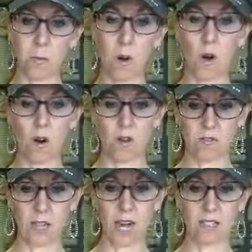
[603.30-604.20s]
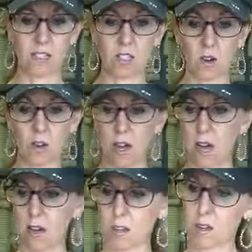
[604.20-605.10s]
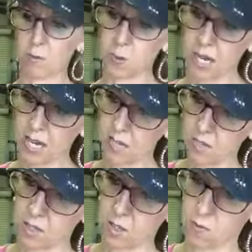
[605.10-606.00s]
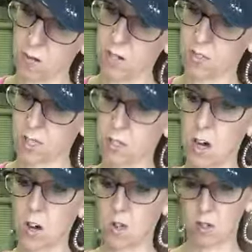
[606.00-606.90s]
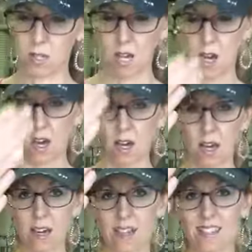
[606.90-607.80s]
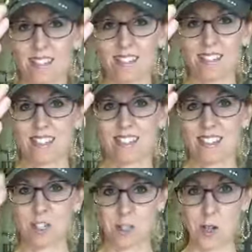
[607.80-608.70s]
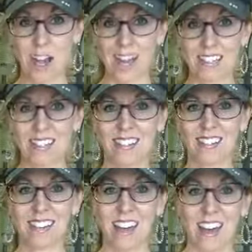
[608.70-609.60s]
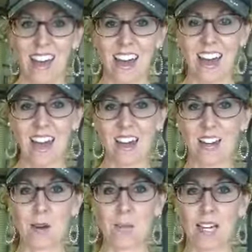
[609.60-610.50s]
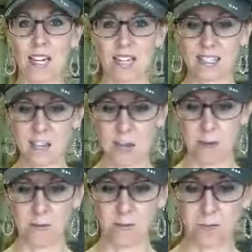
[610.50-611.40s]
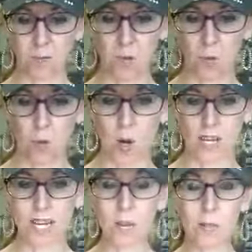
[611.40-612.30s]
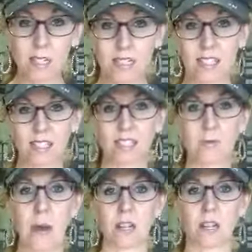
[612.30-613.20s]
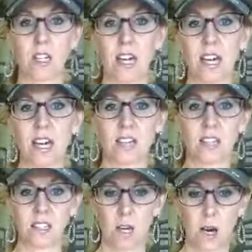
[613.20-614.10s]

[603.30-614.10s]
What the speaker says: poll flexed so that the plane of the front of his nose is straight. And because what he really needs especially is